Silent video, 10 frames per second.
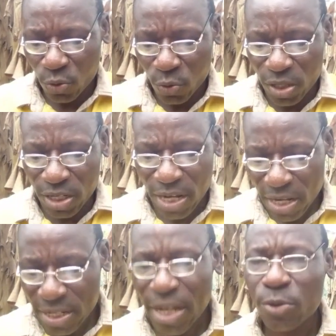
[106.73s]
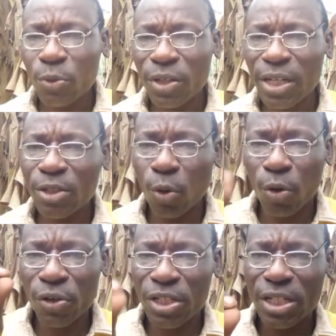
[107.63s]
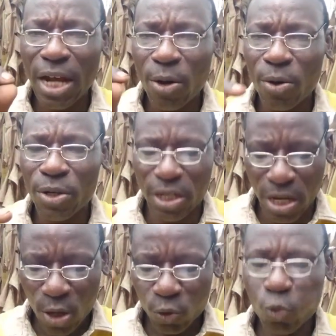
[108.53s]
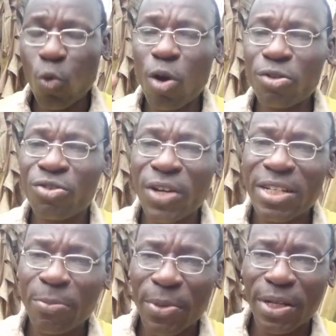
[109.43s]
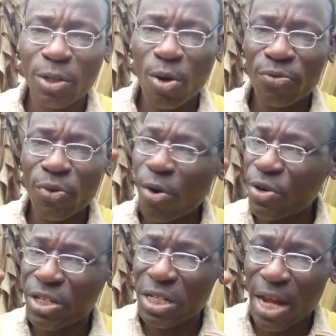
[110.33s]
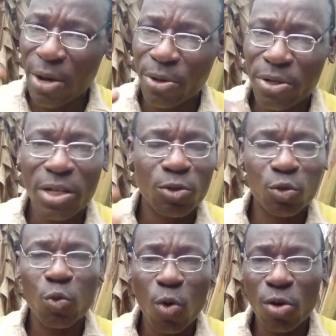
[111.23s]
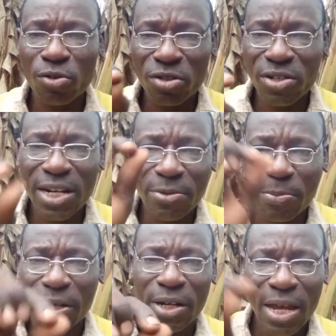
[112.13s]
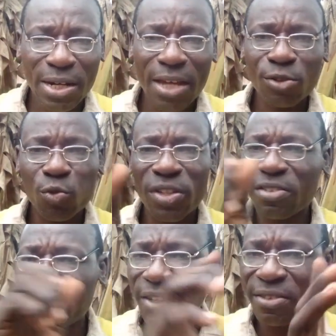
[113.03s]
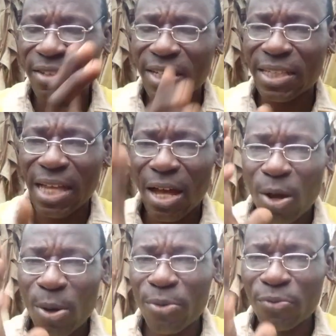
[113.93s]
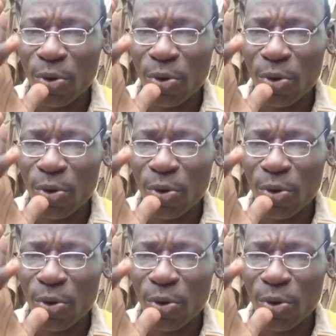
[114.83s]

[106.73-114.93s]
you need. Then you need original honey, 200 ml of original honey, 200 ml. That's 20 centiliter of